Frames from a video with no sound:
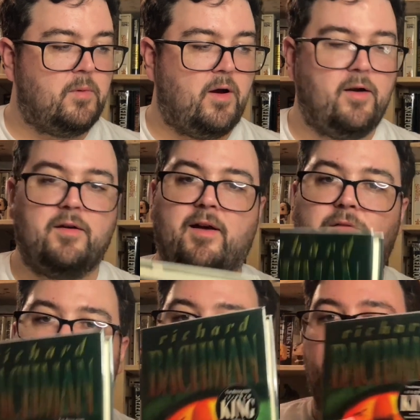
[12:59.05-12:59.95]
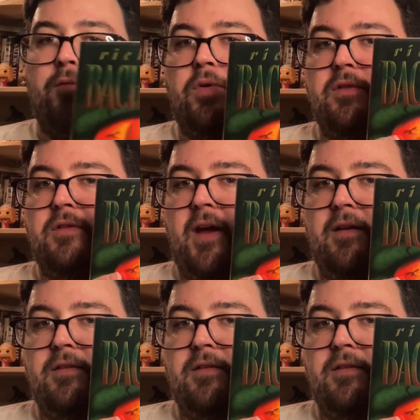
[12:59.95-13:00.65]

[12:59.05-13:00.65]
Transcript: hardcovers you can put side to